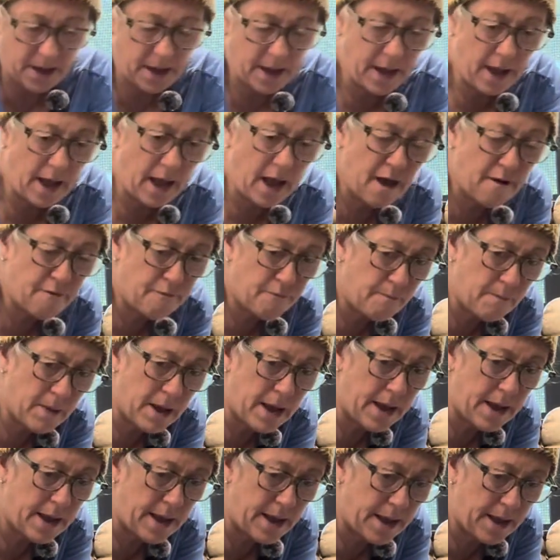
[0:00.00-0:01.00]
I have
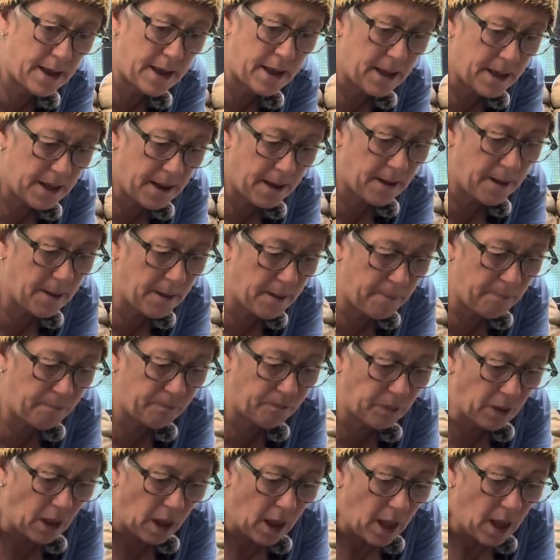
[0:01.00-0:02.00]
my,
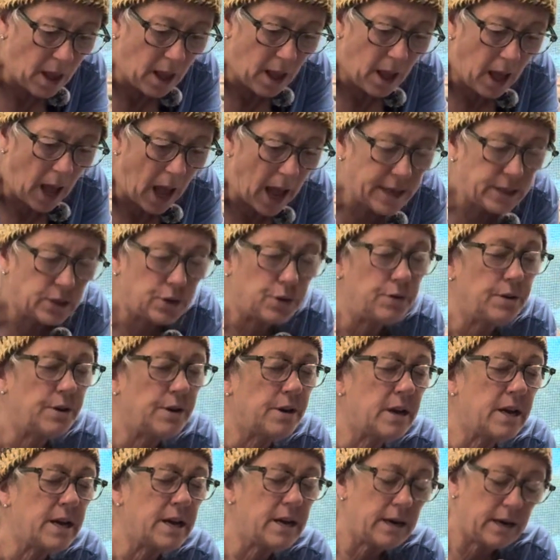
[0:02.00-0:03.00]
I do
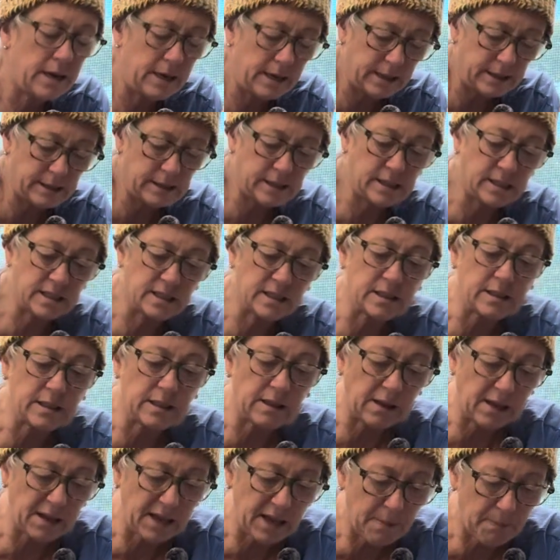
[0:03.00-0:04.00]
not
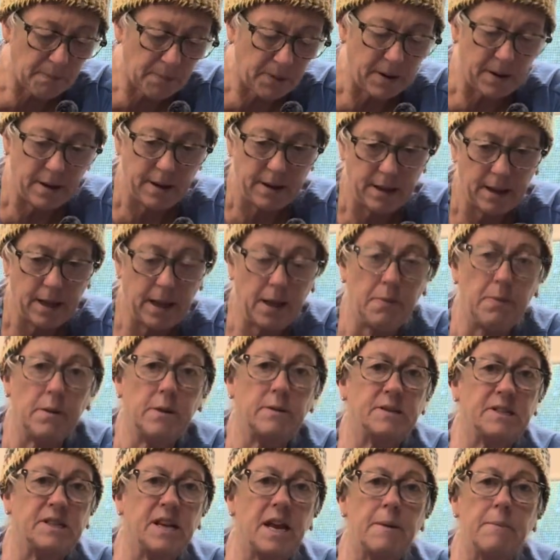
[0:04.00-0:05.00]
sleep in the
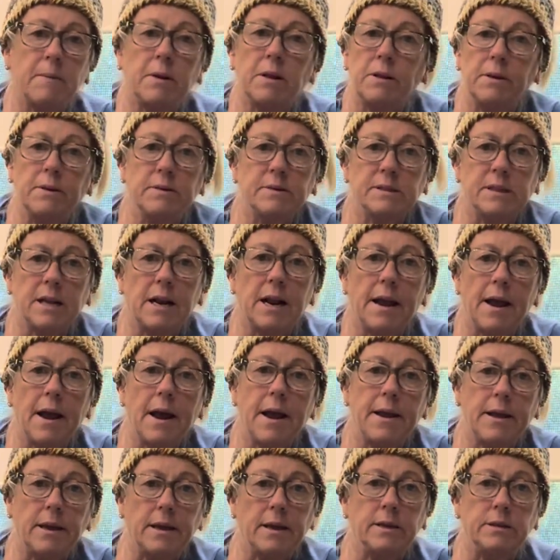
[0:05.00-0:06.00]
same clothes that I
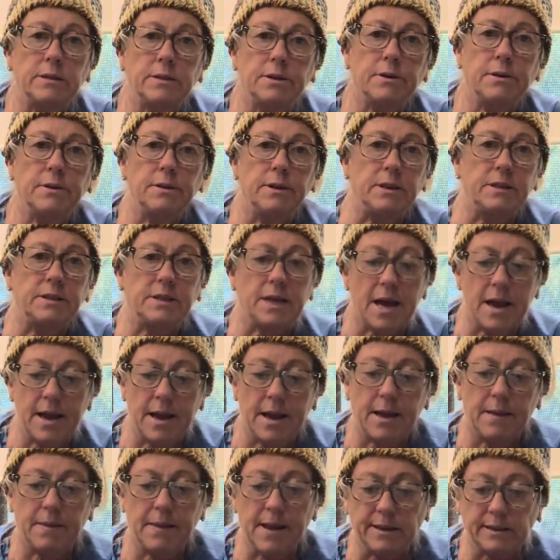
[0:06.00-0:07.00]
hike in during the day,
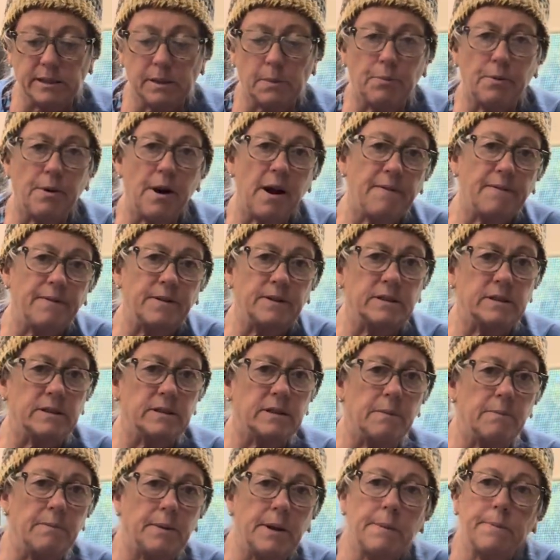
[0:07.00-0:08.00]
and that's a preference.
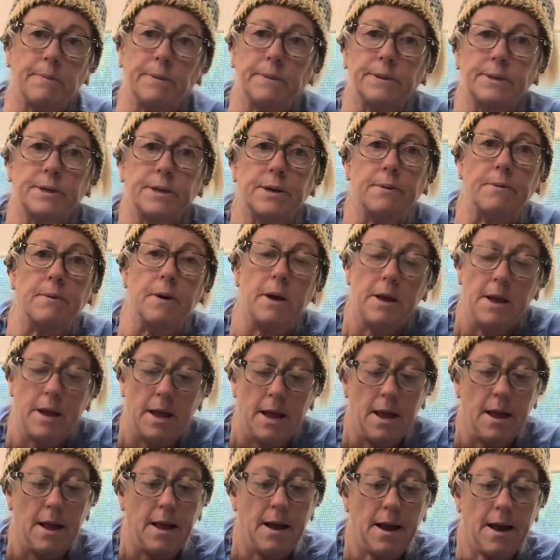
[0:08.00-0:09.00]
Some people do.
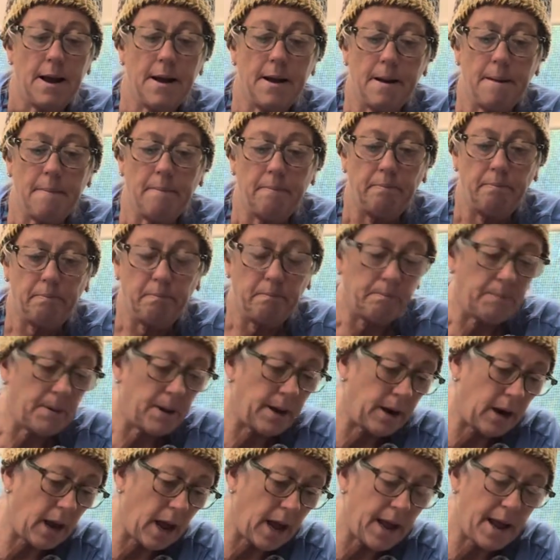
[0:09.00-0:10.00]

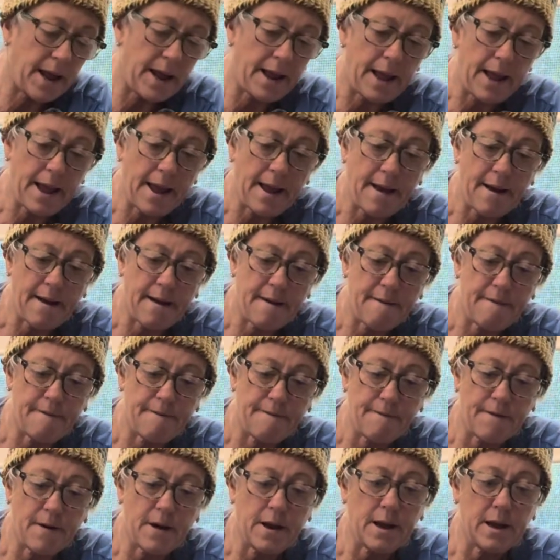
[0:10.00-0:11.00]
But I have,
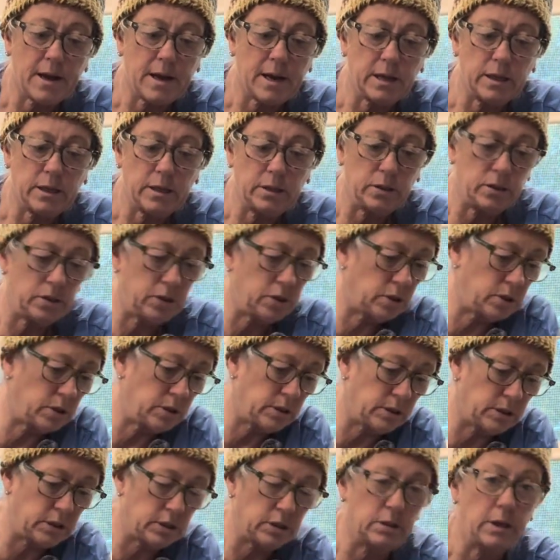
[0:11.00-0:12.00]

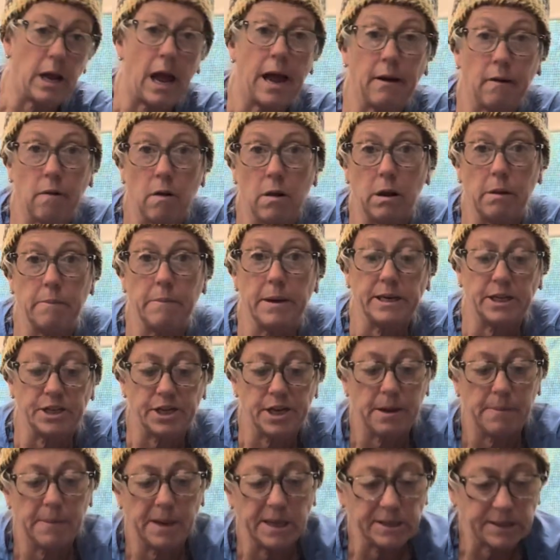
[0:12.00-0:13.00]
I call them my
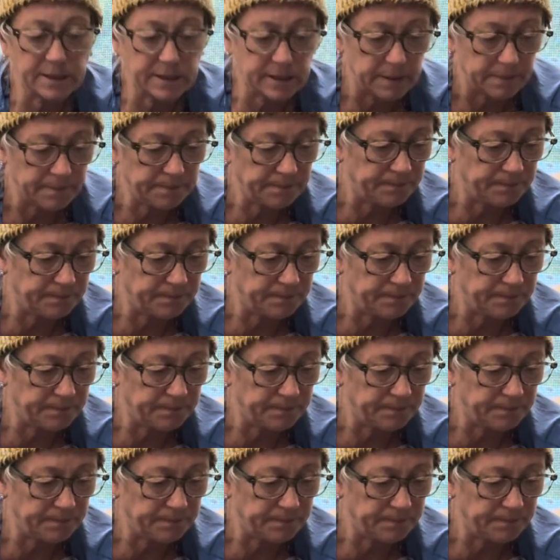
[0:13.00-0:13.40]
jammies.